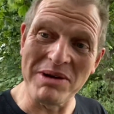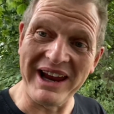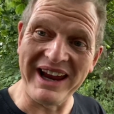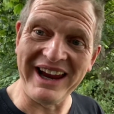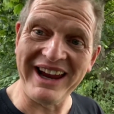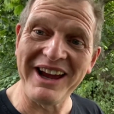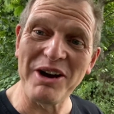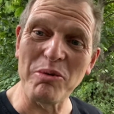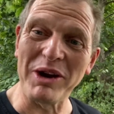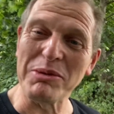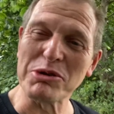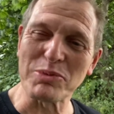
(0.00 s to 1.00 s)
here
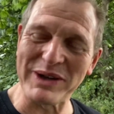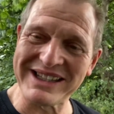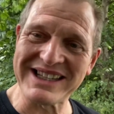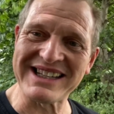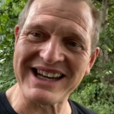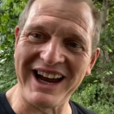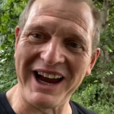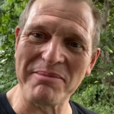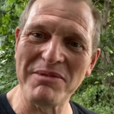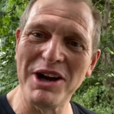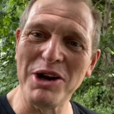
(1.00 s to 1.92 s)
when it was winter time,